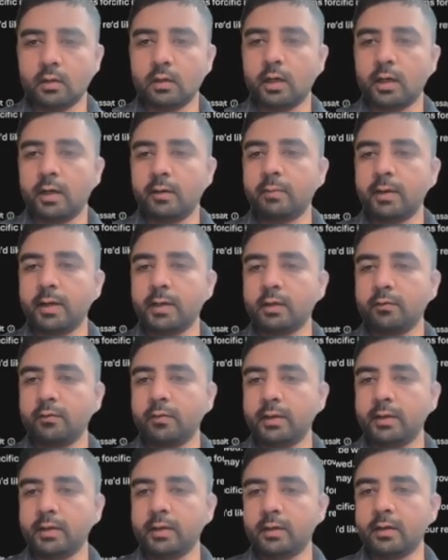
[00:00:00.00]
And by the
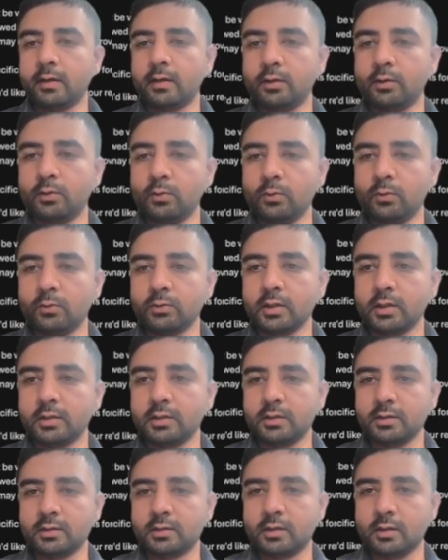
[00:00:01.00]
way, there are no such
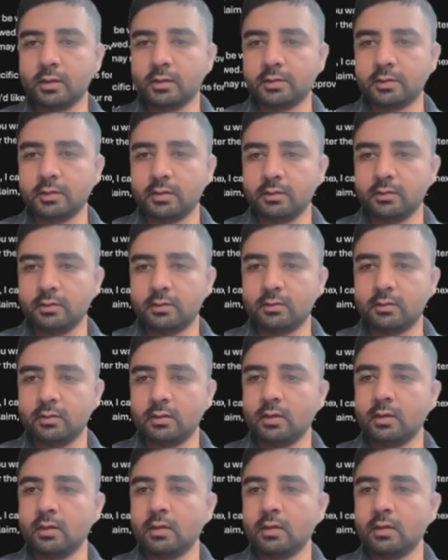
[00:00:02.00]
instructions,